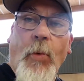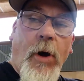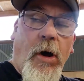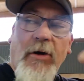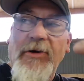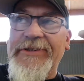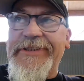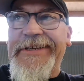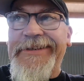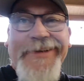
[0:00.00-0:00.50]
while I
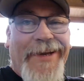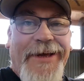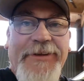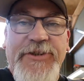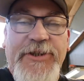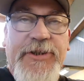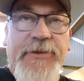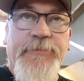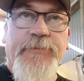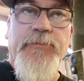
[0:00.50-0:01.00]
was at
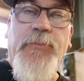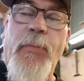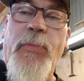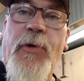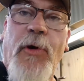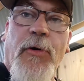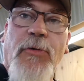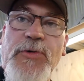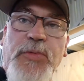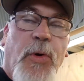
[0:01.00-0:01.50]
lunch,
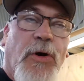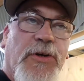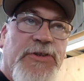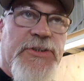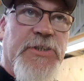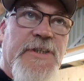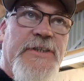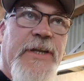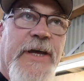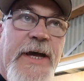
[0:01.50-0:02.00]
I was
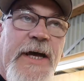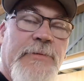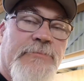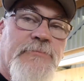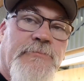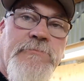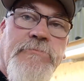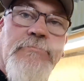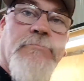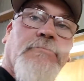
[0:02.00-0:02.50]
watching um,
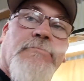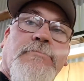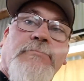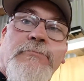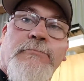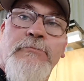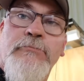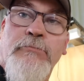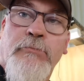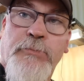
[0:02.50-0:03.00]

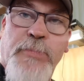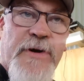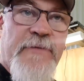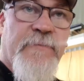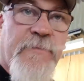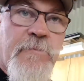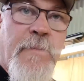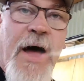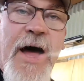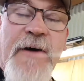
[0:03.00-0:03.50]
Brent
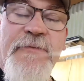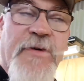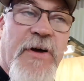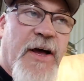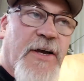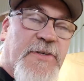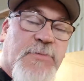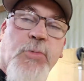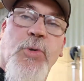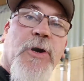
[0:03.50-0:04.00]
from Half
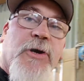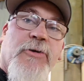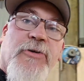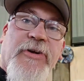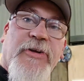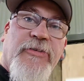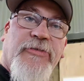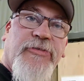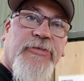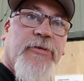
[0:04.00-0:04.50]
Ass work on
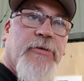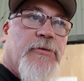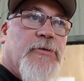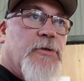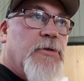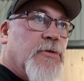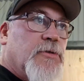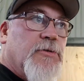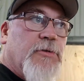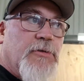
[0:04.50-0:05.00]
his
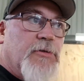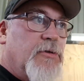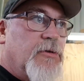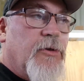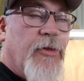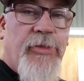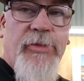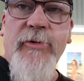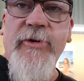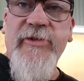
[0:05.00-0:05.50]

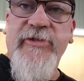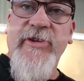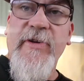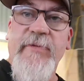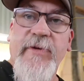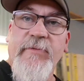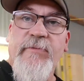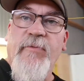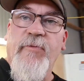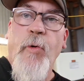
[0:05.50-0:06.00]

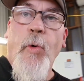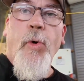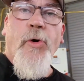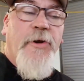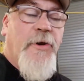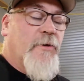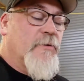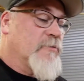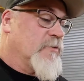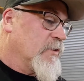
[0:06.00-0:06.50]
37
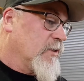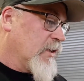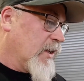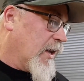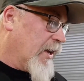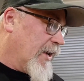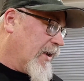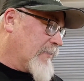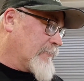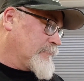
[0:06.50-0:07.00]
Ford.
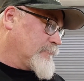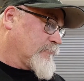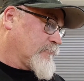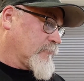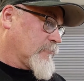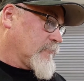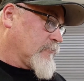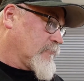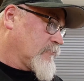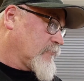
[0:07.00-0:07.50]
Um,
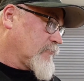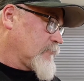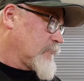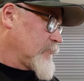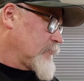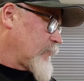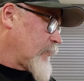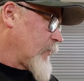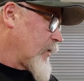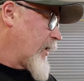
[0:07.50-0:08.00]

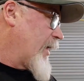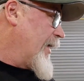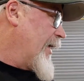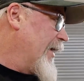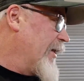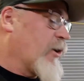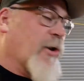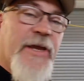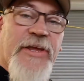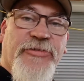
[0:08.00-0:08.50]

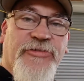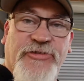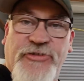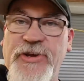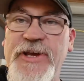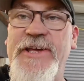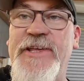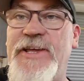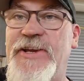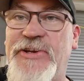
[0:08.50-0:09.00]
and I could
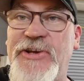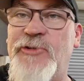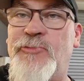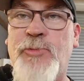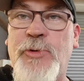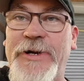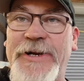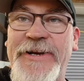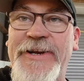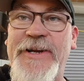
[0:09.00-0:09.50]
see he
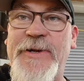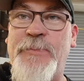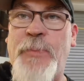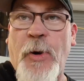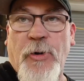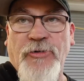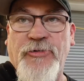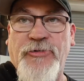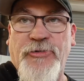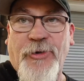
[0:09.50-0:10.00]
desperately the
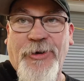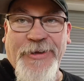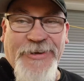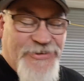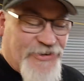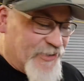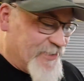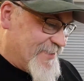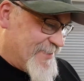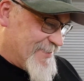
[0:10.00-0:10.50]
post dollies,